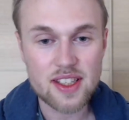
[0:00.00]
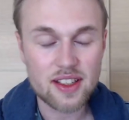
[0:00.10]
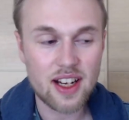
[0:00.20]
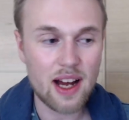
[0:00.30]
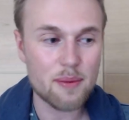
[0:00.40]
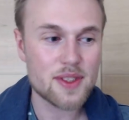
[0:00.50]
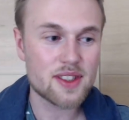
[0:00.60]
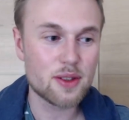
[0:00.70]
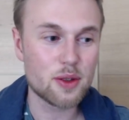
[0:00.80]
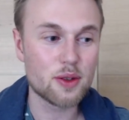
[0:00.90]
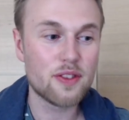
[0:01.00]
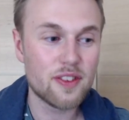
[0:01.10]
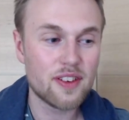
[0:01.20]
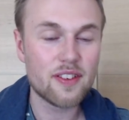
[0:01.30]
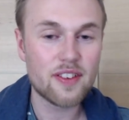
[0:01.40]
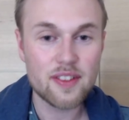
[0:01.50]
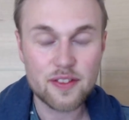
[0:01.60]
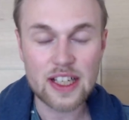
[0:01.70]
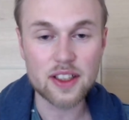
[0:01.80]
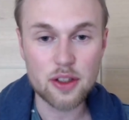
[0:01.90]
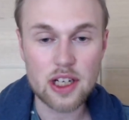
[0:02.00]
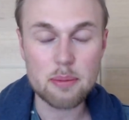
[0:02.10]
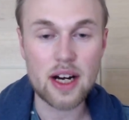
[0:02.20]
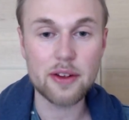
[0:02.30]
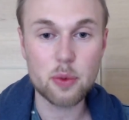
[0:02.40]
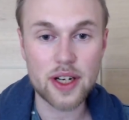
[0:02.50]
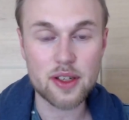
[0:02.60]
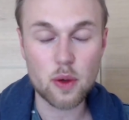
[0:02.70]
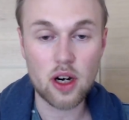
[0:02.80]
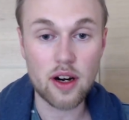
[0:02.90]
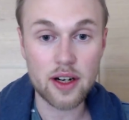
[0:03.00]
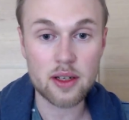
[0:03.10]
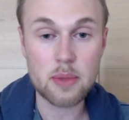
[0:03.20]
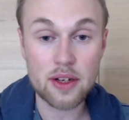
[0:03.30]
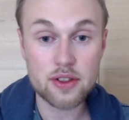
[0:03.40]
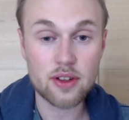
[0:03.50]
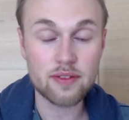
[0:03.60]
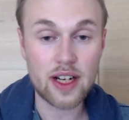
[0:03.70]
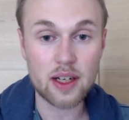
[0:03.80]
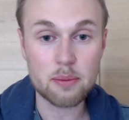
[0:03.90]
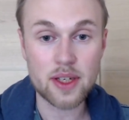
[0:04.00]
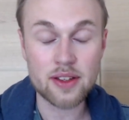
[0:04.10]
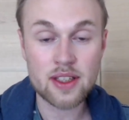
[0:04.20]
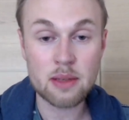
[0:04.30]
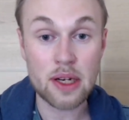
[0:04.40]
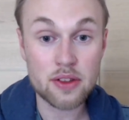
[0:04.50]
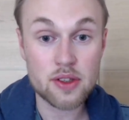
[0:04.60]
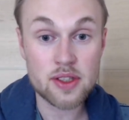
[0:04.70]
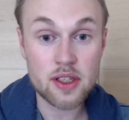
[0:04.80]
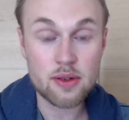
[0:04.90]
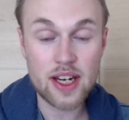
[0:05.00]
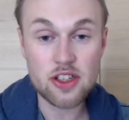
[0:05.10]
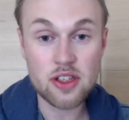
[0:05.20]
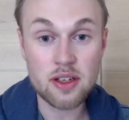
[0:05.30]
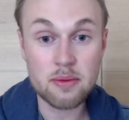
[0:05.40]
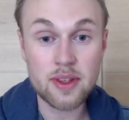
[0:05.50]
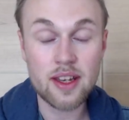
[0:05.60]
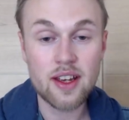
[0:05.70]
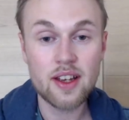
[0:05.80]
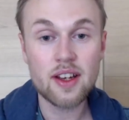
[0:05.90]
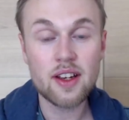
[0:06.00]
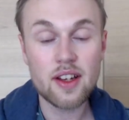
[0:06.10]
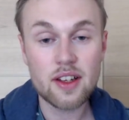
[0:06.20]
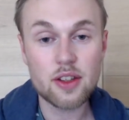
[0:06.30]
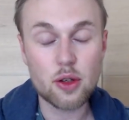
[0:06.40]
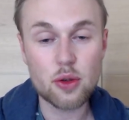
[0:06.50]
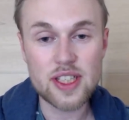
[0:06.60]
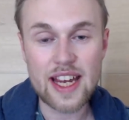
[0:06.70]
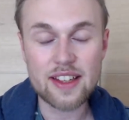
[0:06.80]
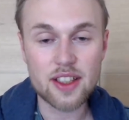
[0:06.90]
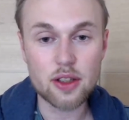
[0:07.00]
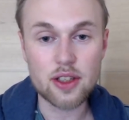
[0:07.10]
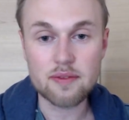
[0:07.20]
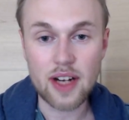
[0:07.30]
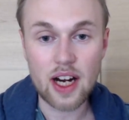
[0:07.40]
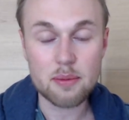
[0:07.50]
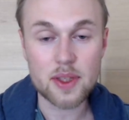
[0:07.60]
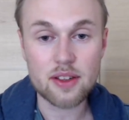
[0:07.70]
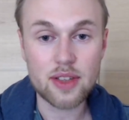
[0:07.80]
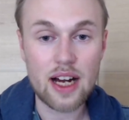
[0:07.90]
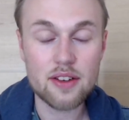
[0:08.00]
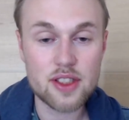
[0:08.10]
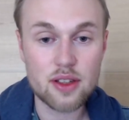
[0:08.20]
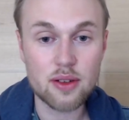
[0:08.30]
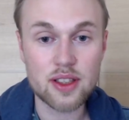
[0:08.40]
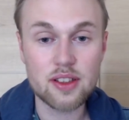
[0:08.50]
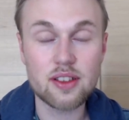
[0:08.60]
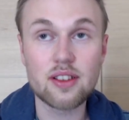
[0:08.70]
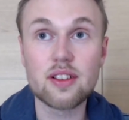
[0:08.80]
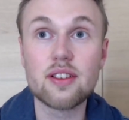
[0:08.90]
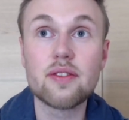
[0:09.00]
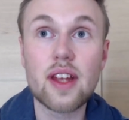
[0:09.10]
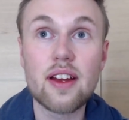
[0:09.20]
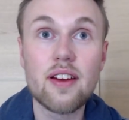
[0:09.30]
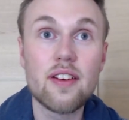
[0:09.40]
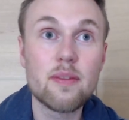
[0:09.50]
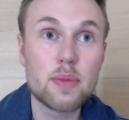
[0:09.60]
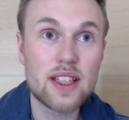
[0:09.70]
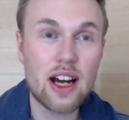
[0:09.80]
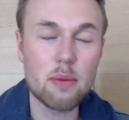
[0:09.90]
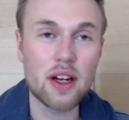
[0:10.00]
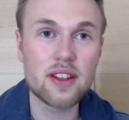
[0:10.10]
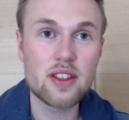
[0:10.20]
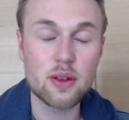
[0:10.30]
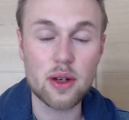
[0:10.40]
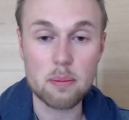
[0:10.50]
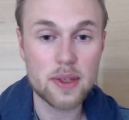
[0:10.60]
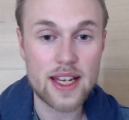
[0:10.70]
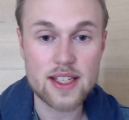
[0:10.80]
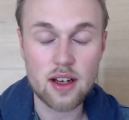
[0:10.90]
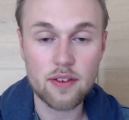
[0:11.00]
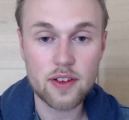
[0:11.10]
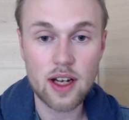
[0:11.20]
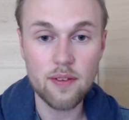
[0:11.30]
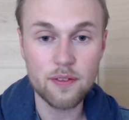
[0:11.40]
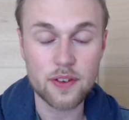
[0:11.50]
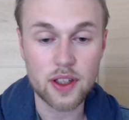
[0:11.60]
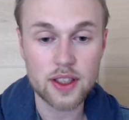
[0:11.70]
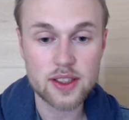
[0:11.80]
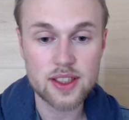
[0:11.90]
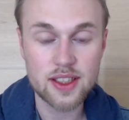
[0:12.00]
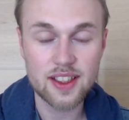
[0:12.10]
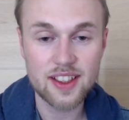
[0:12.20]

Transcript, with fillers: as it comes, to feel good about where you are and about your environment and about your situation, and to create a good environment around you and to come onto a place of comfort.